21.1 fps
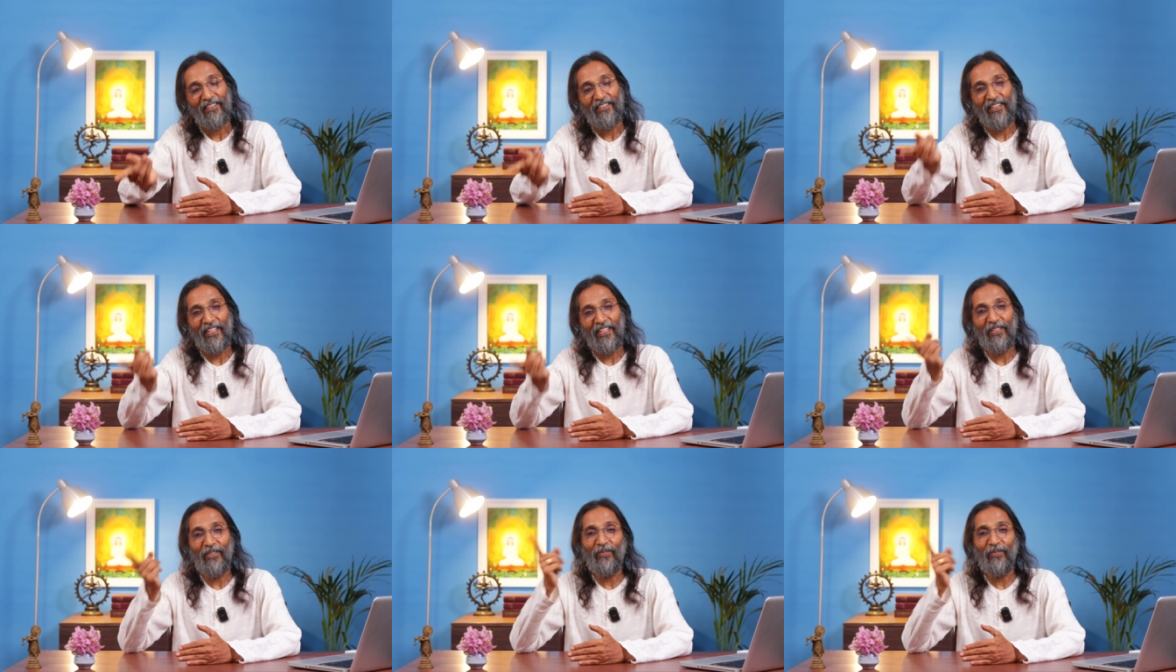
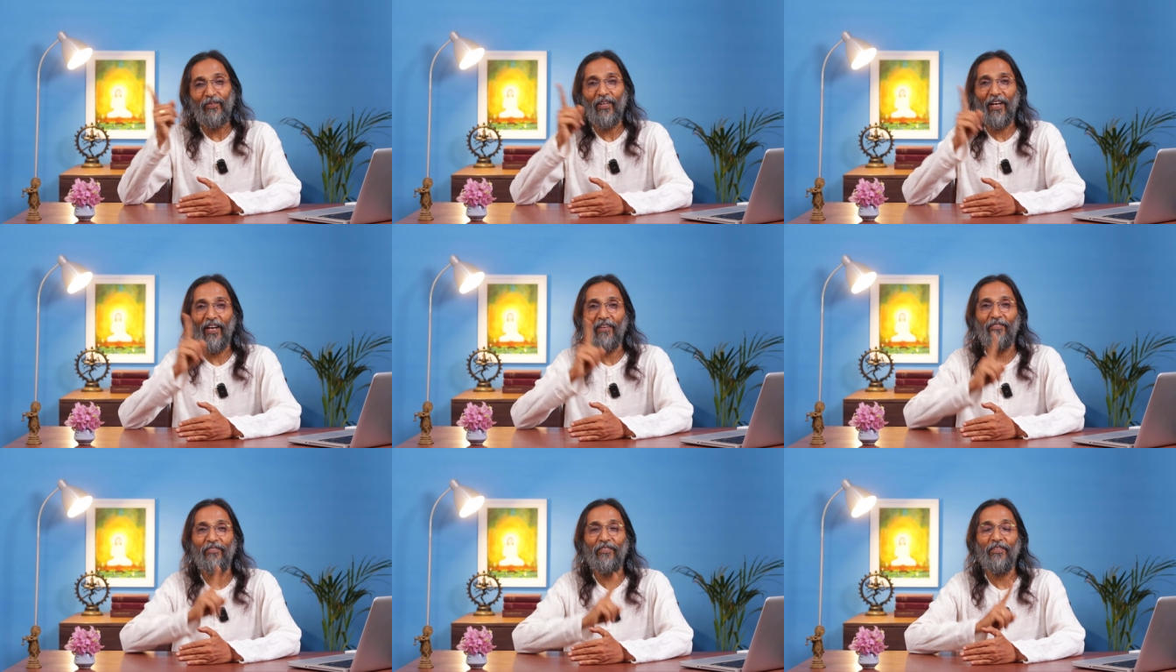then you
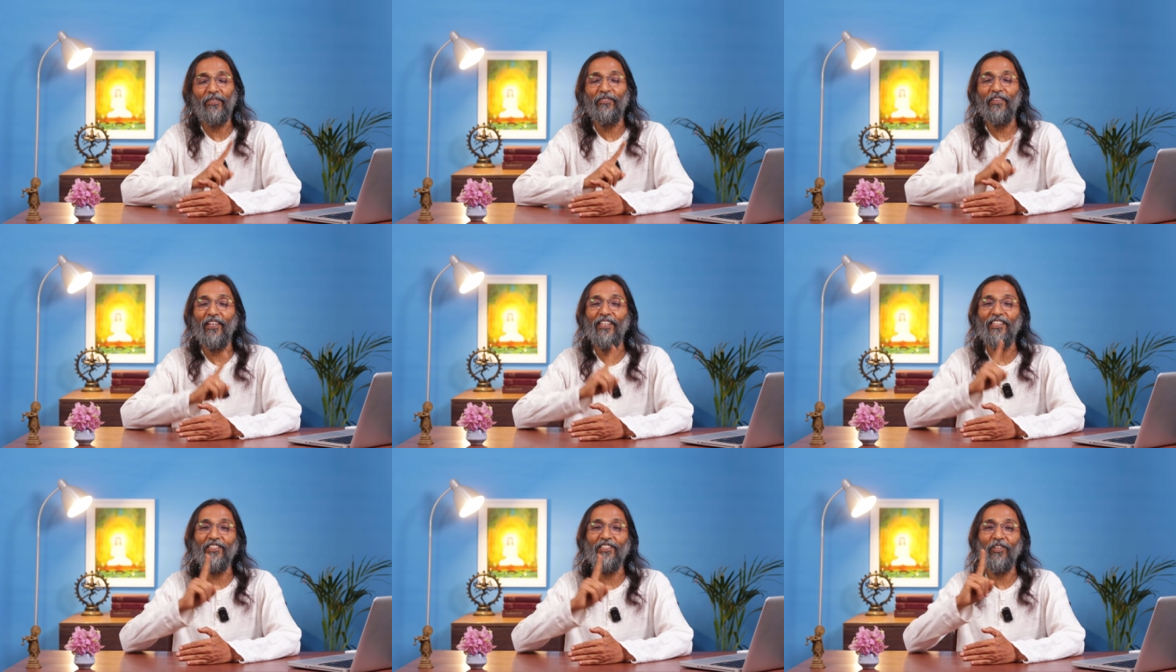have to
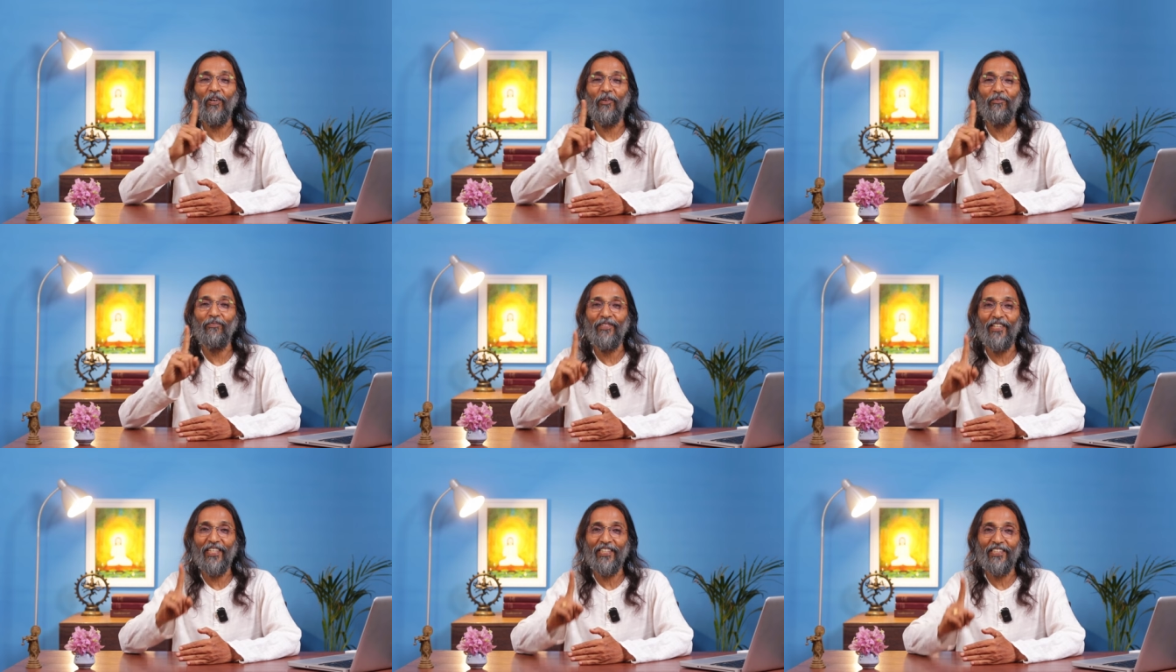face the
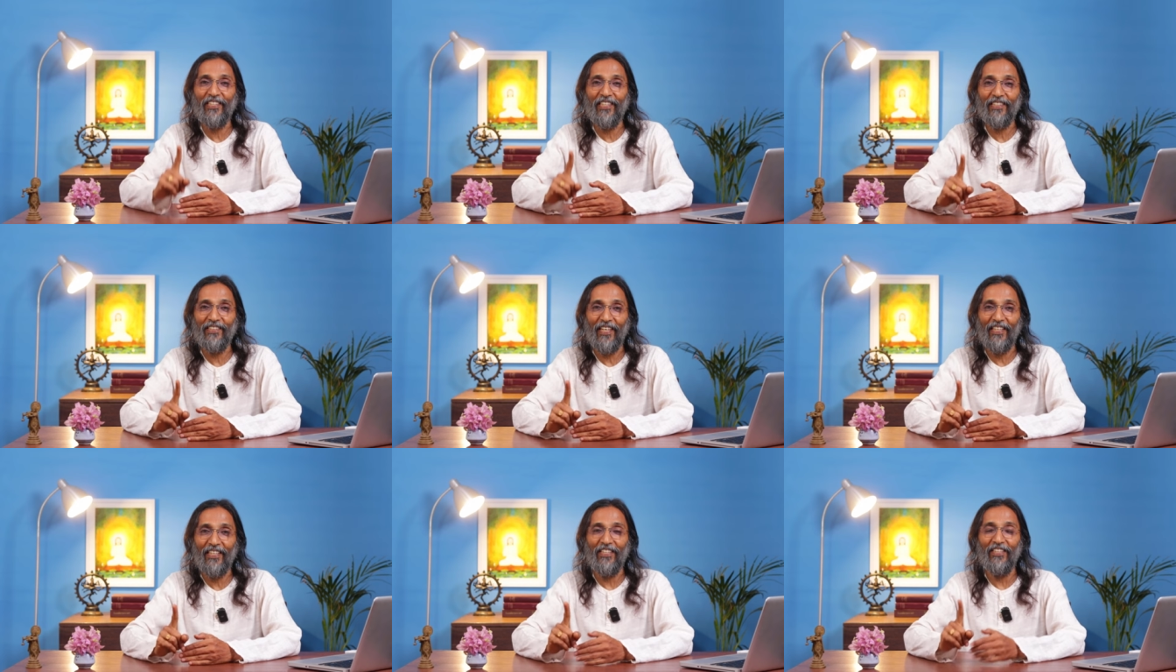
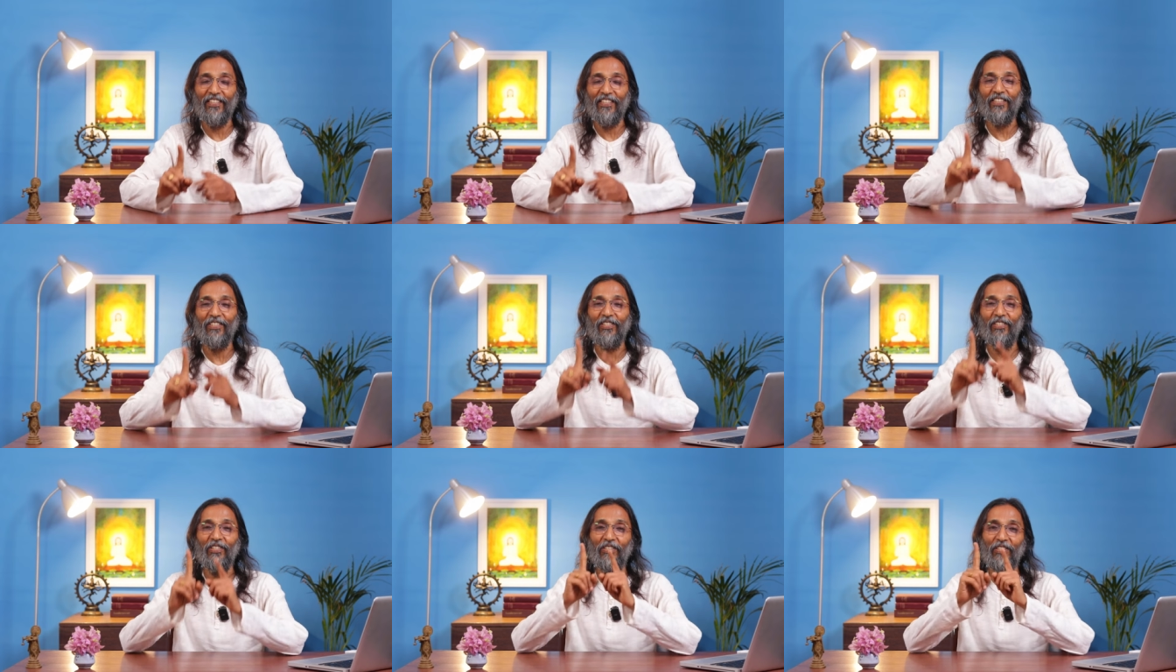objection that
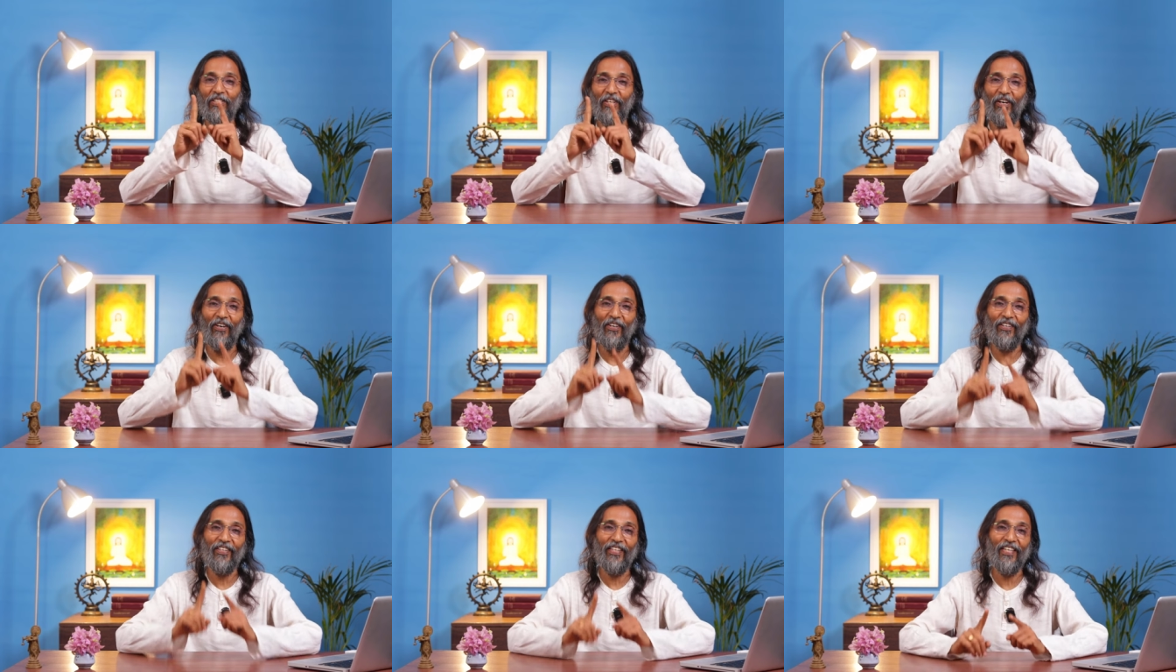it is
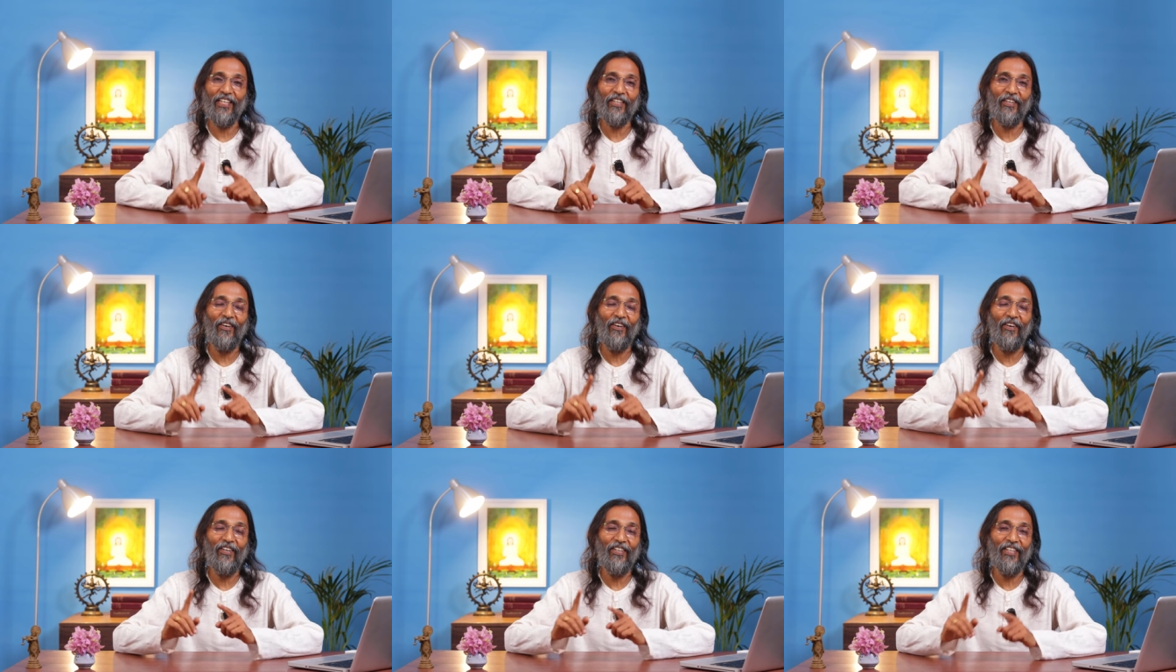not
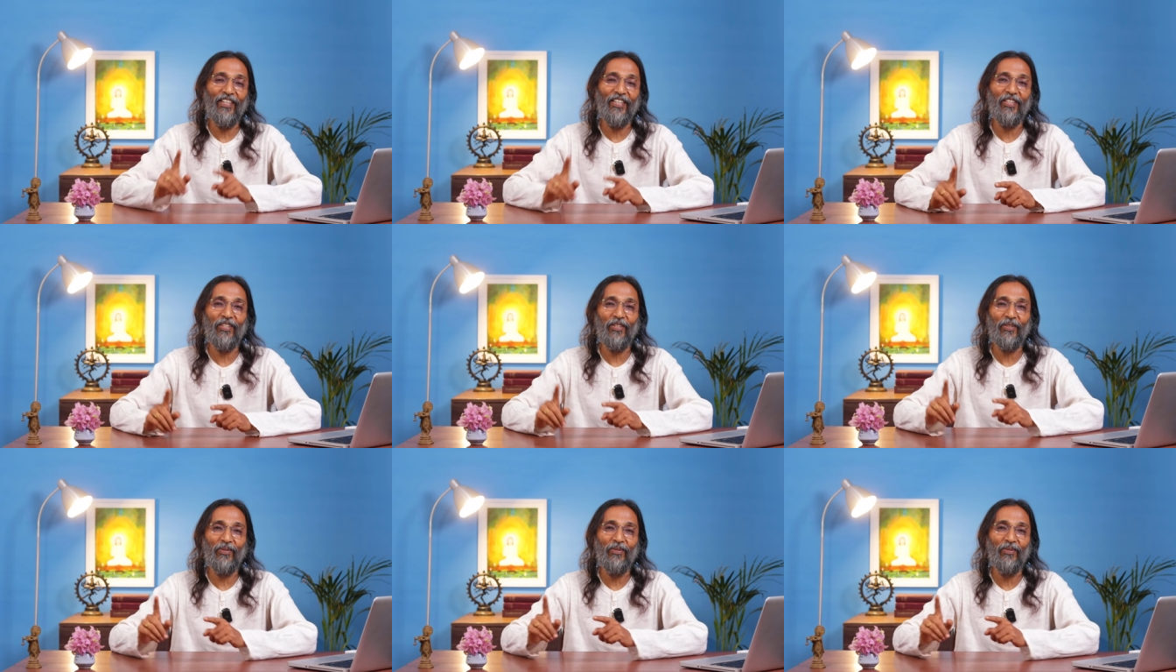
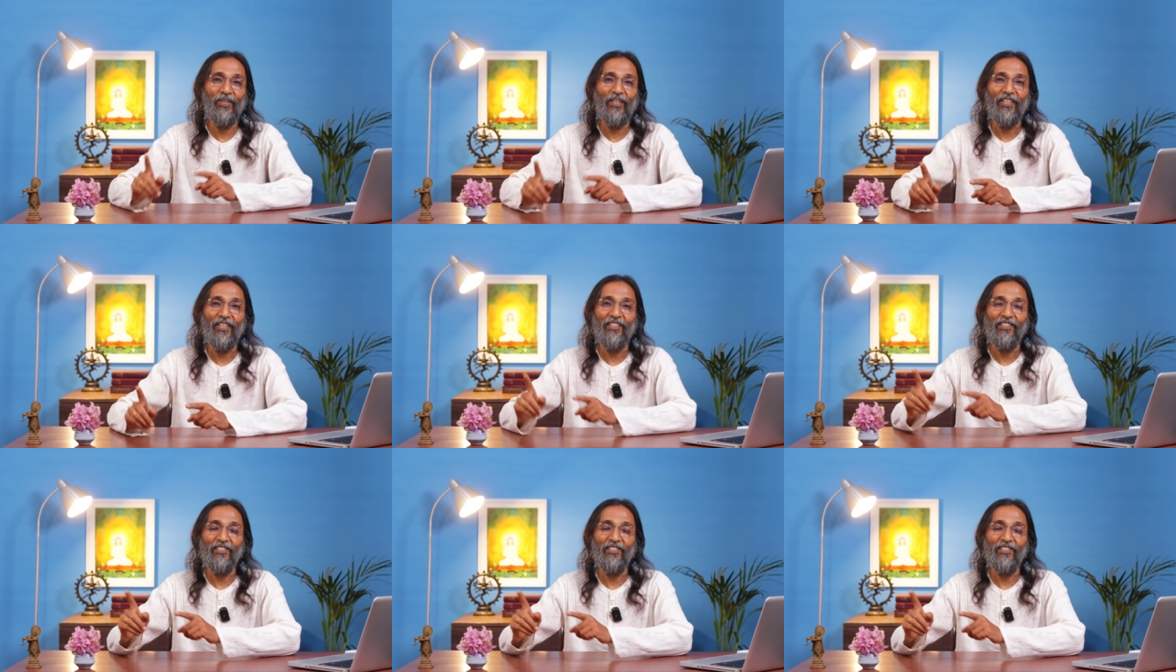according to